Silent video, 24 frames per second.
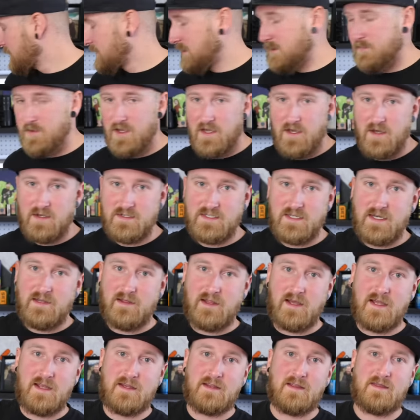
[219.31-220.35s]
Now, because I
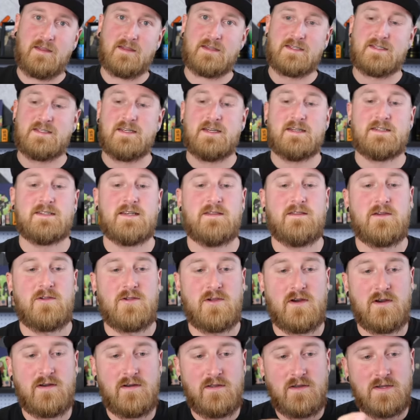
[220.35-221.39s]
liked the 6 and the
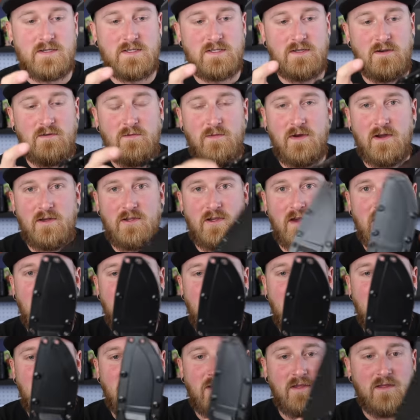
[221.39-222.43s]
Jungulus so much, I
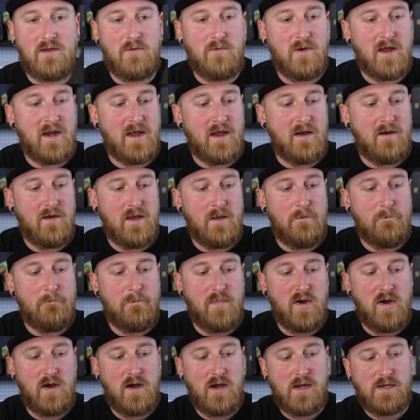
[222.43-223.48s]
actually went out and
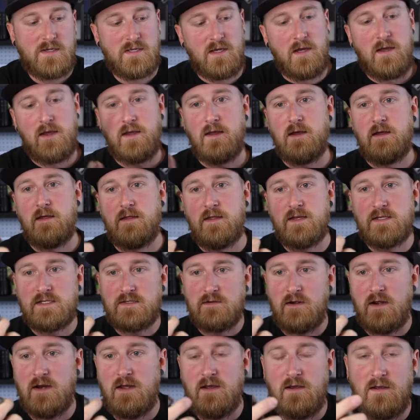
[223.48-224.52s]
bought
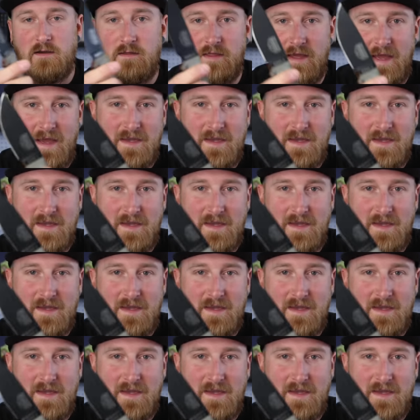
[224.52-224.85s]
this right here, the